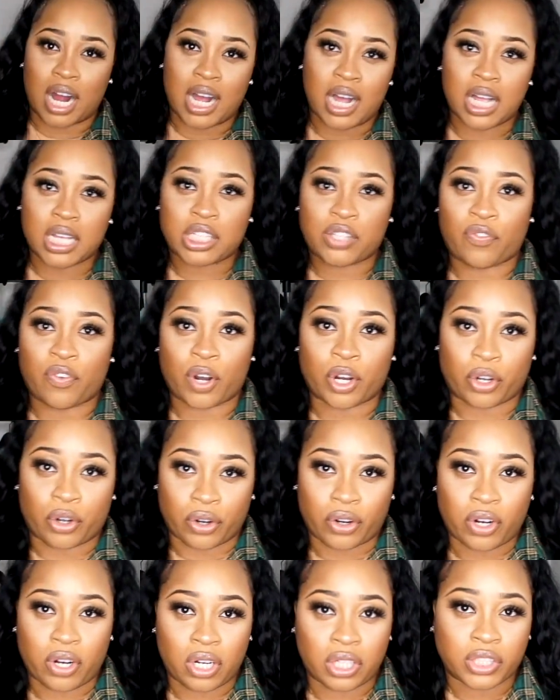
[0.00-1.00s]
us, for
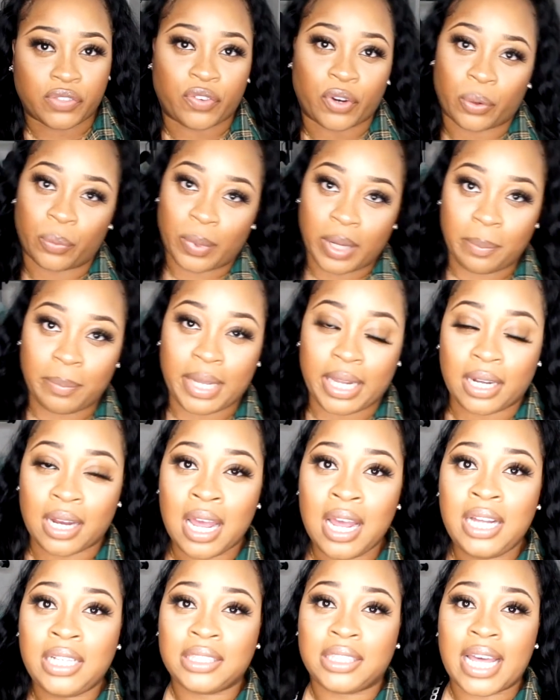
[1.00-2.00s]
girls, for women,
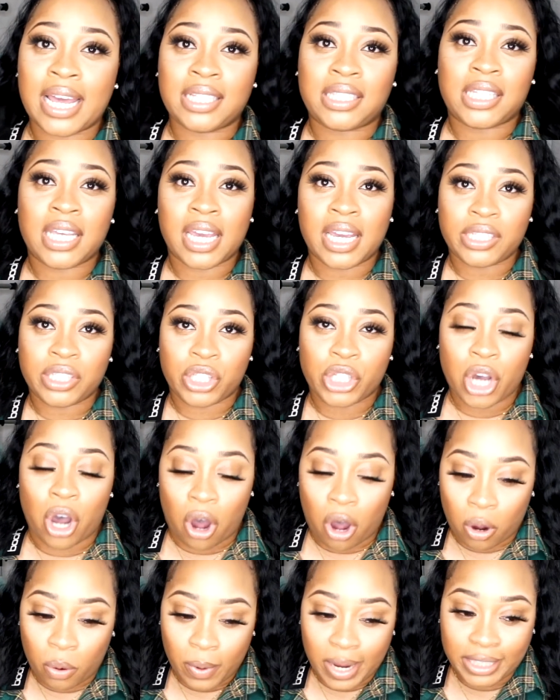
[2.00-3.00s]
they tend to
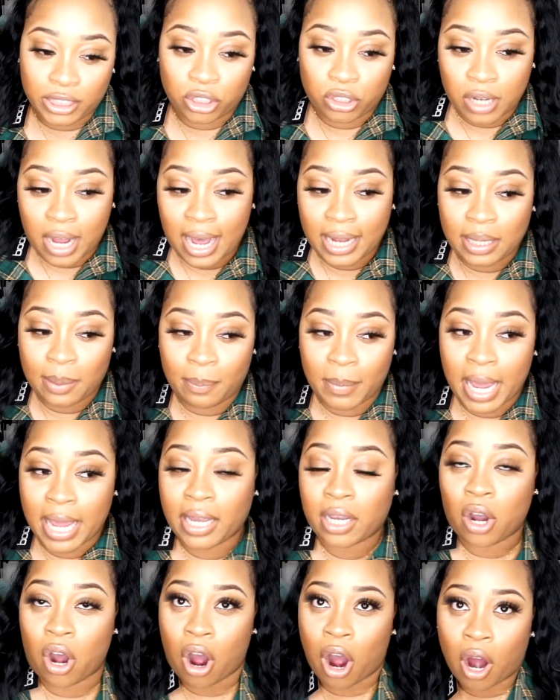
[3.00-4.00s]
always try to
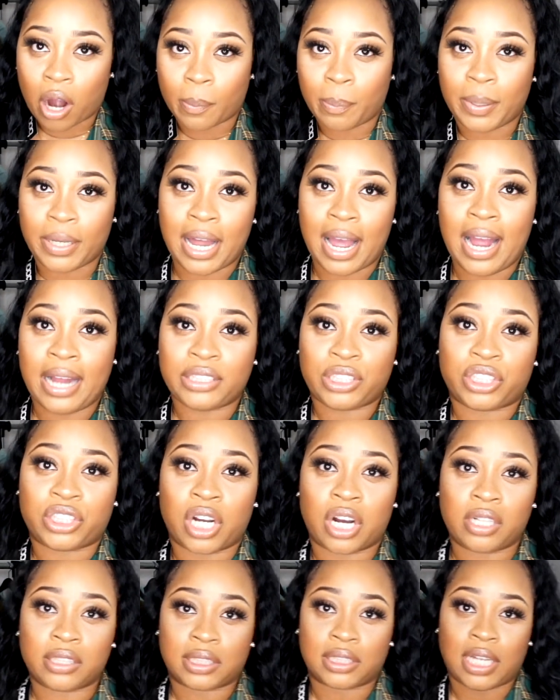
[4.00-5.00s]
make our plaid
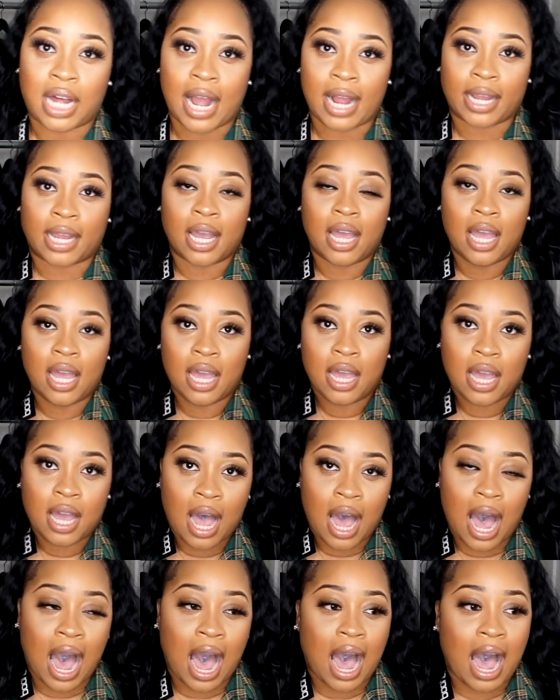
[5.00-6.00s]
shirts like
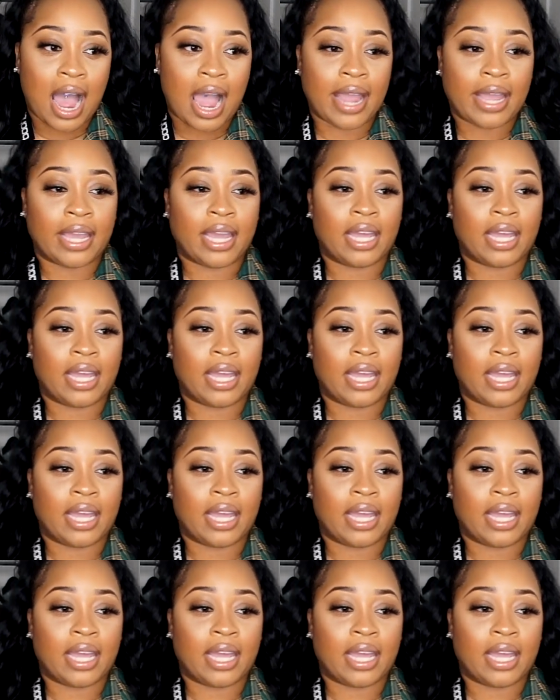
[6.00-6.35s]
high